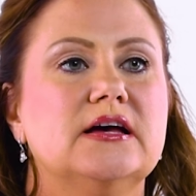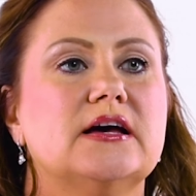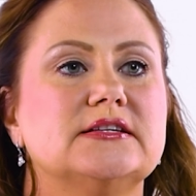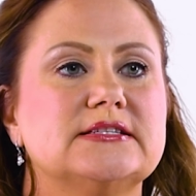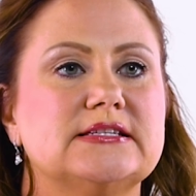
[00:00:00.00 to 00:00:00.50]

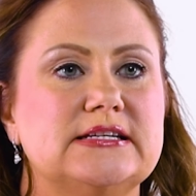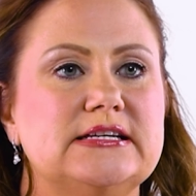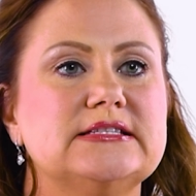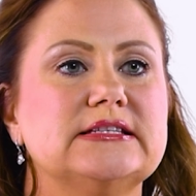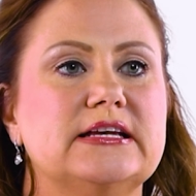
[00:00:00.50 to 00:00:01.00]
A
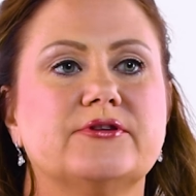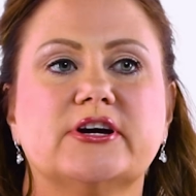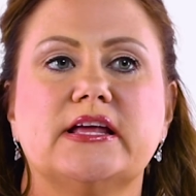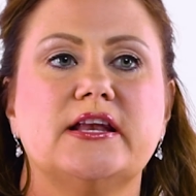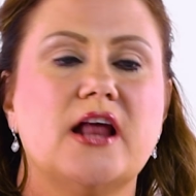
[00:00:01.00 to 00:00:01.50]
diseased liver
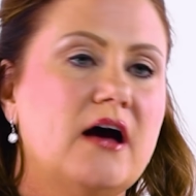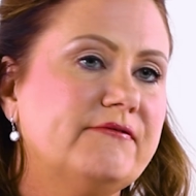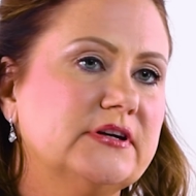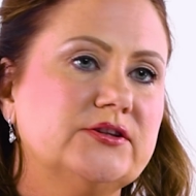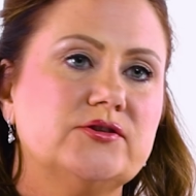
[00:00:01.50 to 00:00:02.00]

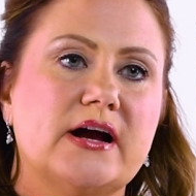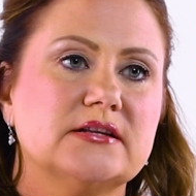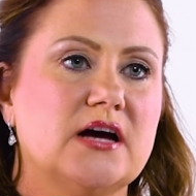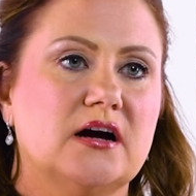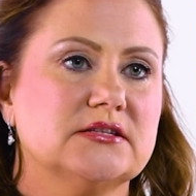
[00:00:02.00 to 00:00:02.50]
cannot filter
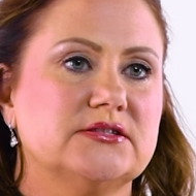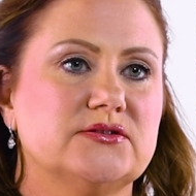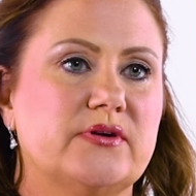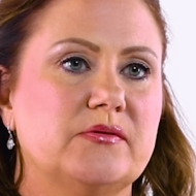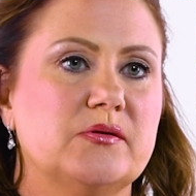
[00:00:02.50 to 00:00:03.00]
out
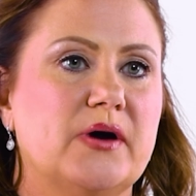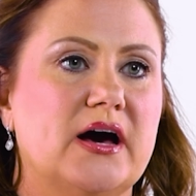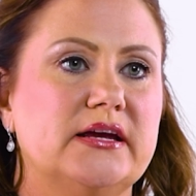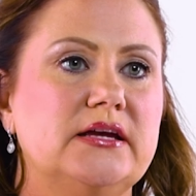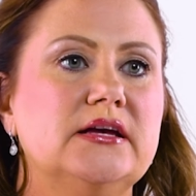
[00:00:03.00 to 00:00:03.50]
toxins from the
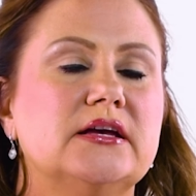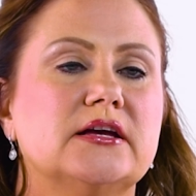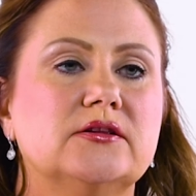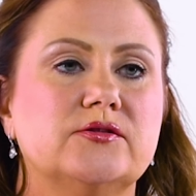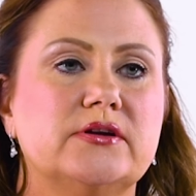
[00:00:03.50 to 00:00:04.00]
body,
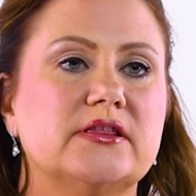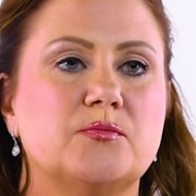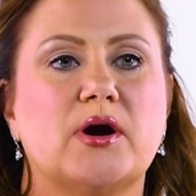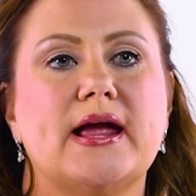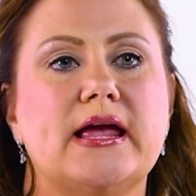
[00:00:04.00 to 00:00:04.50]
including the
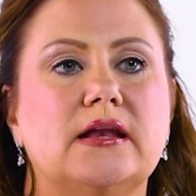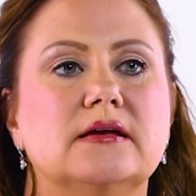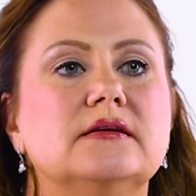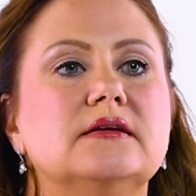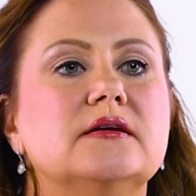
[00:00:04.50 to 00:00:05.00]
brain.
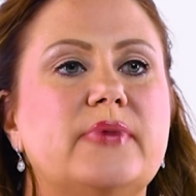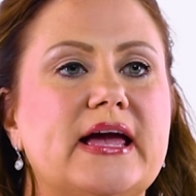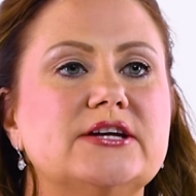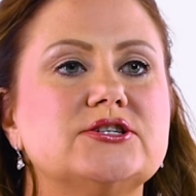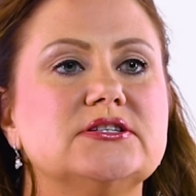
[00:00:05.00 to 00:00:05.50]

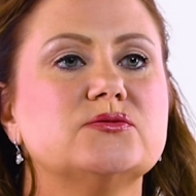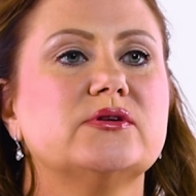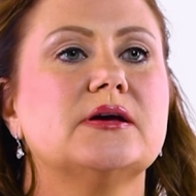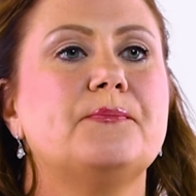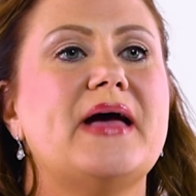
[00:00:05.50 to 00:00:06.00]
Patients
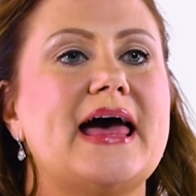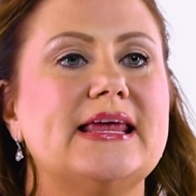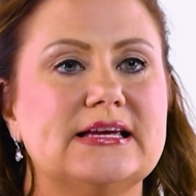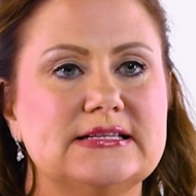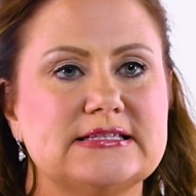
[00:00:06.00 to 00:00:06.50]
with
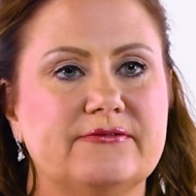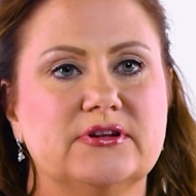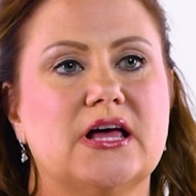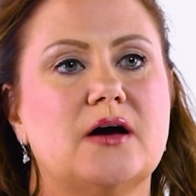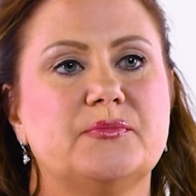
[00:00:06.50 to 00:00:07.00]
hepatic
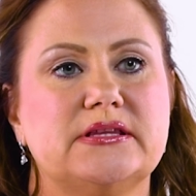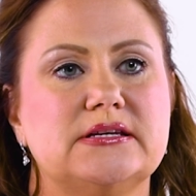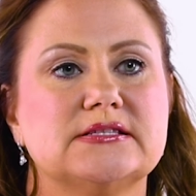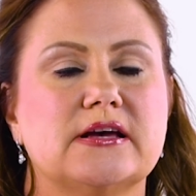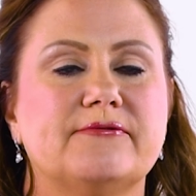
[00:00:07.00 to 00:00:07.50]

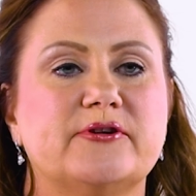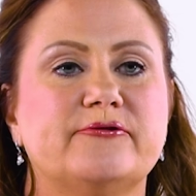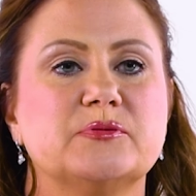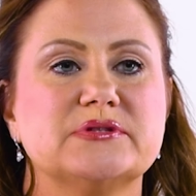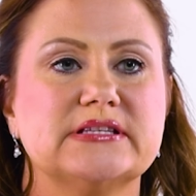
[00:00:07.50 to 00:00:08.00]
encephalopathy suffer
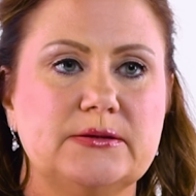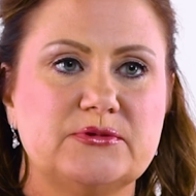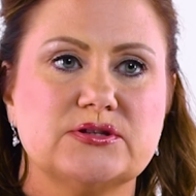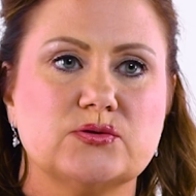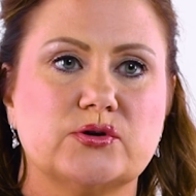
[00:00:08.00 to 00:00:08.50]
from sleep
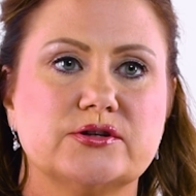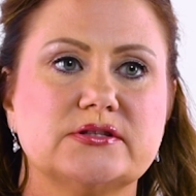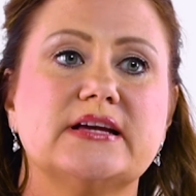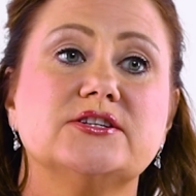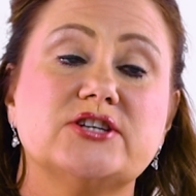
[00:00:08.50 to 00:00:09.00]

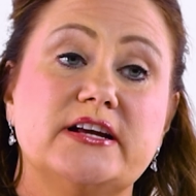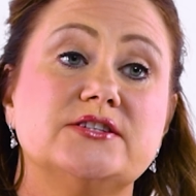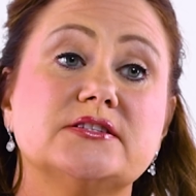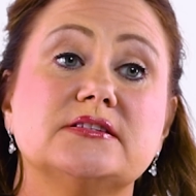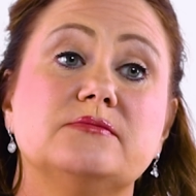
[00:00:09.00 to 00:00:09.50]
disorders and
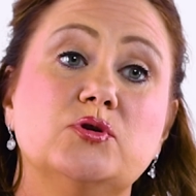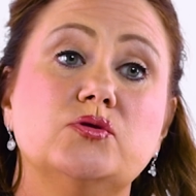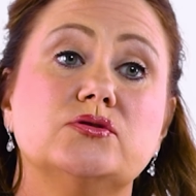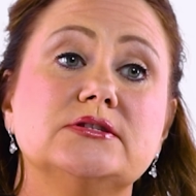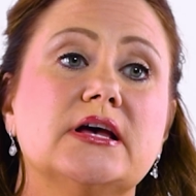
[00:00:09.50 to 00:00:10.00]
changes in
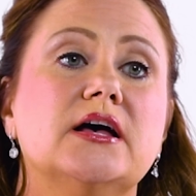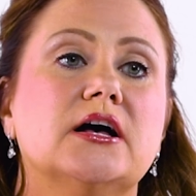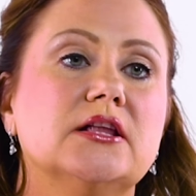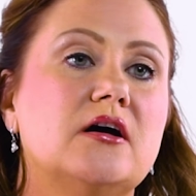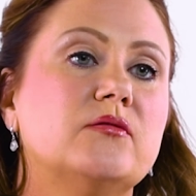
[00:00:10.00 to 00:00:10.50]
moods,
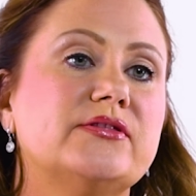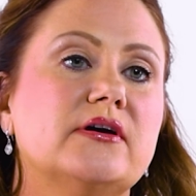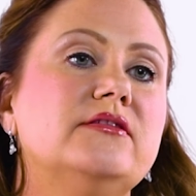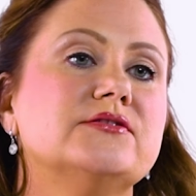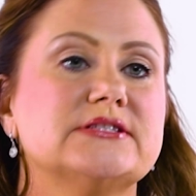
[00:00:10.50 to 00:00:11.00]
along with
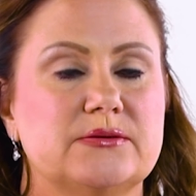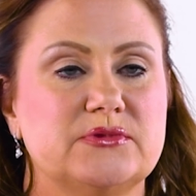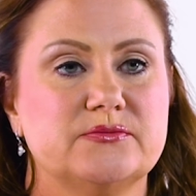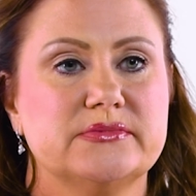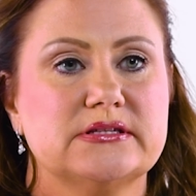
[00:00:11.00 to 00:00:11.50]
other
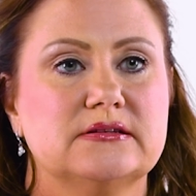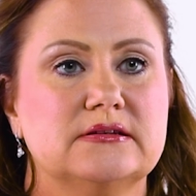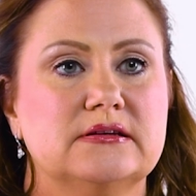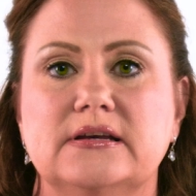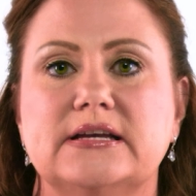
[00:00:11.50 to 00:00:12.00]
symptoms.
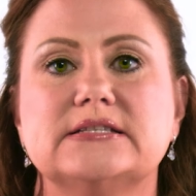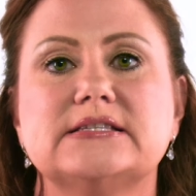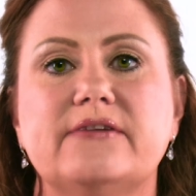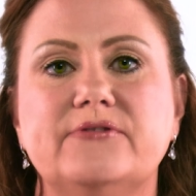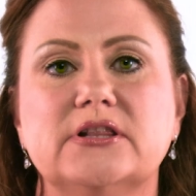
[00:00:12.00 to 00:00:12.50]

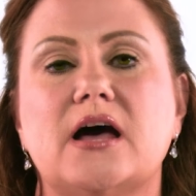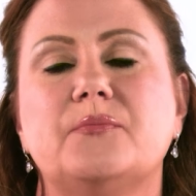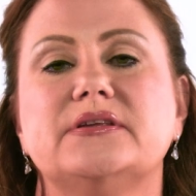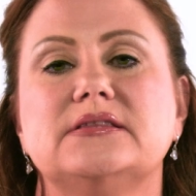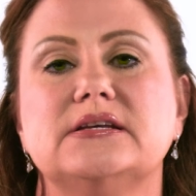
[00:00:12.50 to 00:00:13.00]

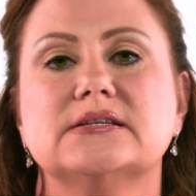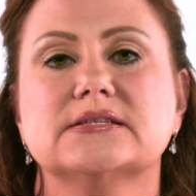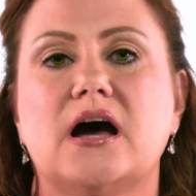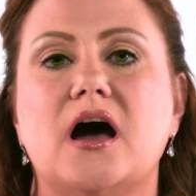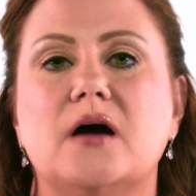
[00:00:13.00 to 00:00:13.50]
Encephalopathy is
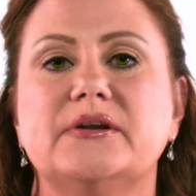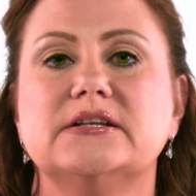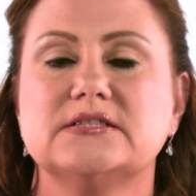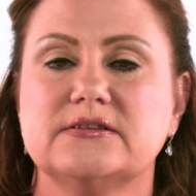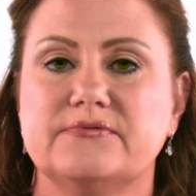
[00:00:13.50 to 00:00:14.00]
common
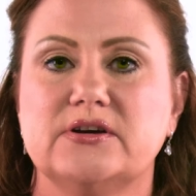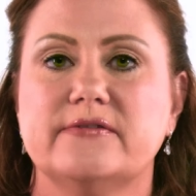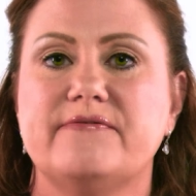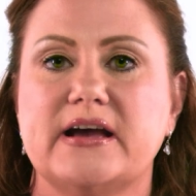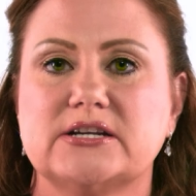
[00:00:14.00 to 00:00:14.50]
in severe
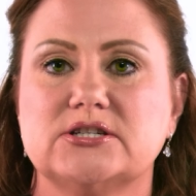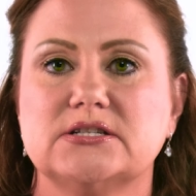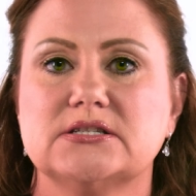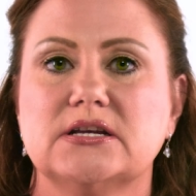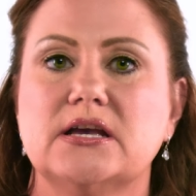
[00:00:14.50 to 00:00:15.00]

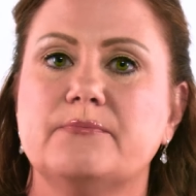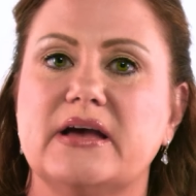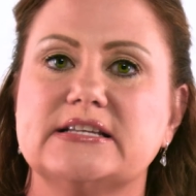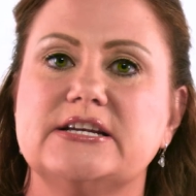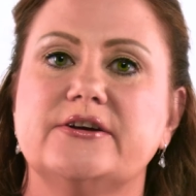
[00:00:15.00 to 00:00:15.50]
infections.
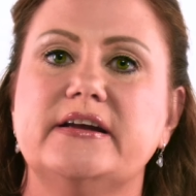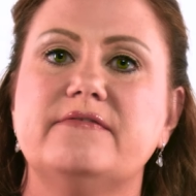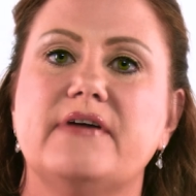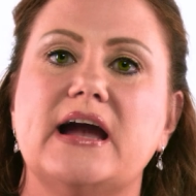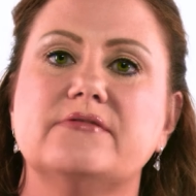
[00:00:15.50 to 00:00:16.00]
Bacteria
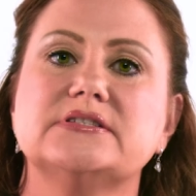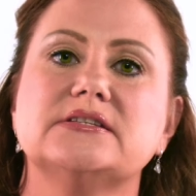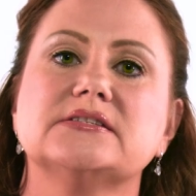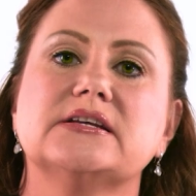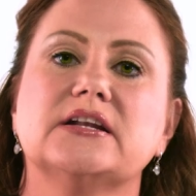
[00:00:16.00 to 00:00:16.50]
and
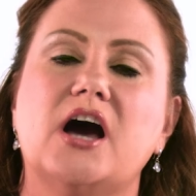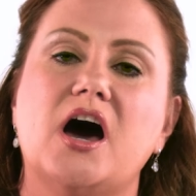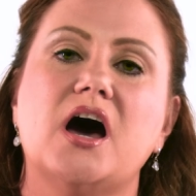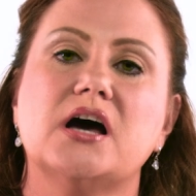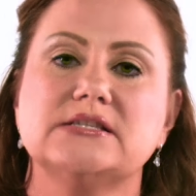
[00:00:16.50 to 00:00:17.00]
viruses can
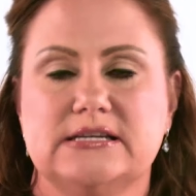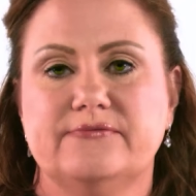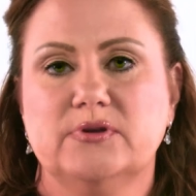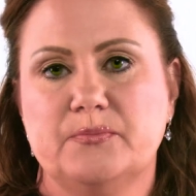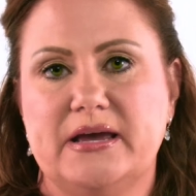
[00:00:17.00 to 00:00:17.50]
cause
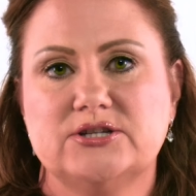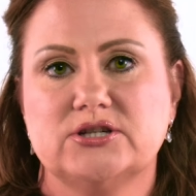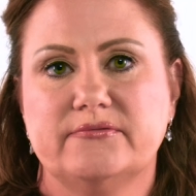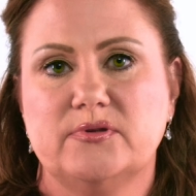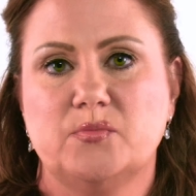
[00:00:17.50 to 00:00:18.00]

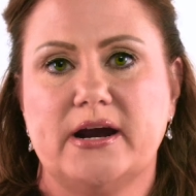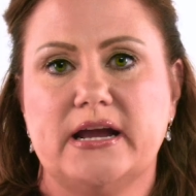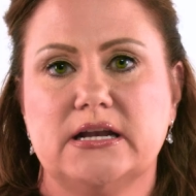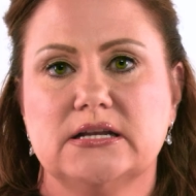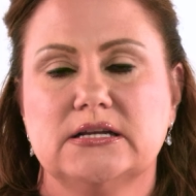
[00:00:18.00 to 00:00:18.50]
inflammation of the
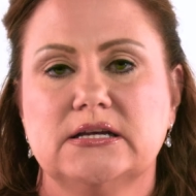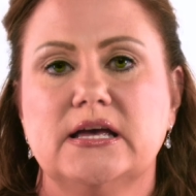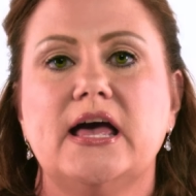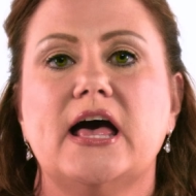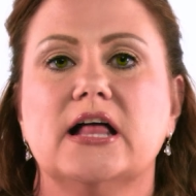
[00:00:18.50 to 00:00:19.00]
brain.
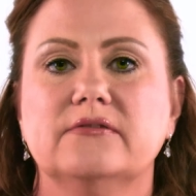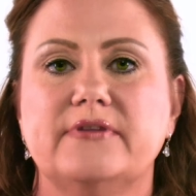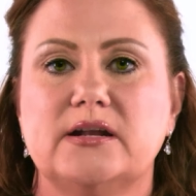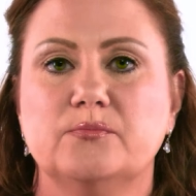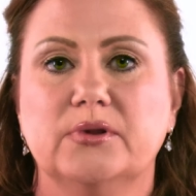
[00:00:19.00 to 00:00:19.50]

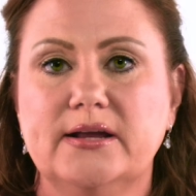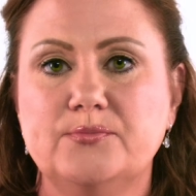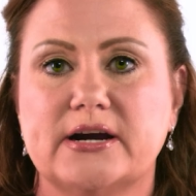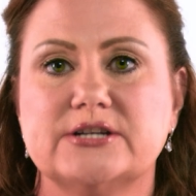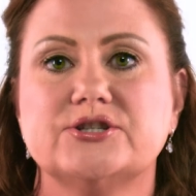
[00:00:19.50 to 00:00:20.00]
Elevated blood
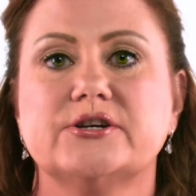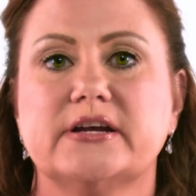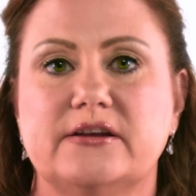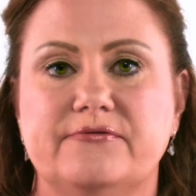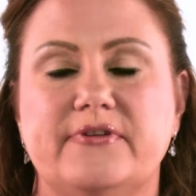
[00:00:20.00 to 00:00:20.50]
pressure
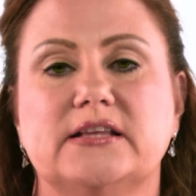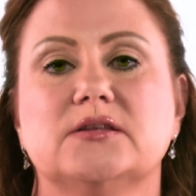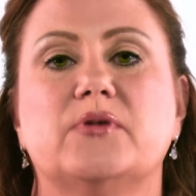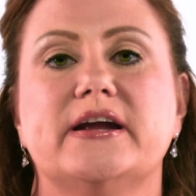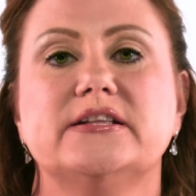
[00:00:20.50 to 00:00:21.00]
can affect
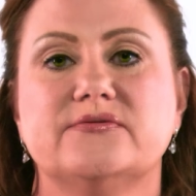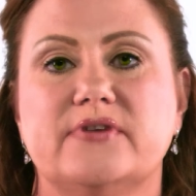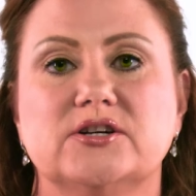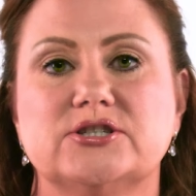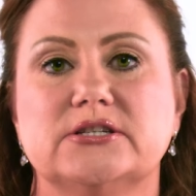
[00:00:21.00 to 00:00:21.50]
the brain's
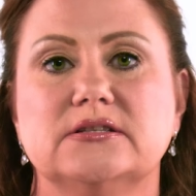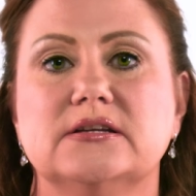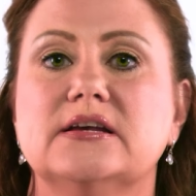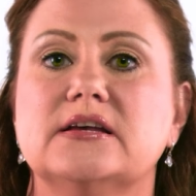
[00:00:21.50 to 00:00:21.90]
function.